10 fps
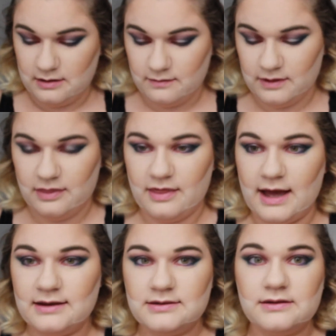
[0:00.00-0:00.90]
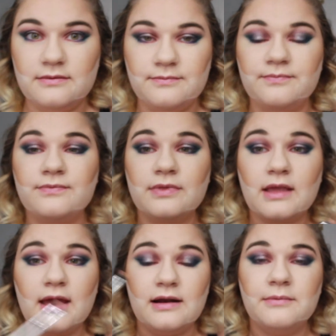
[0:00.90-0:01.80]
with that,
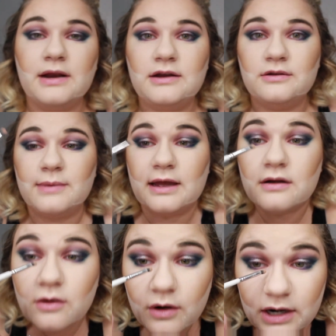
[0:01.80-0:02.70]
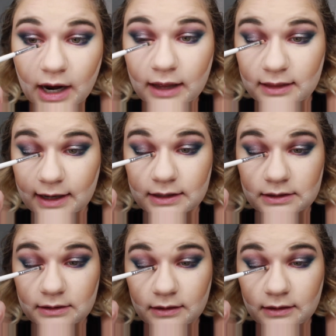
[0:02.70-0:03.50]
and I'm going to do my inner corner highlight.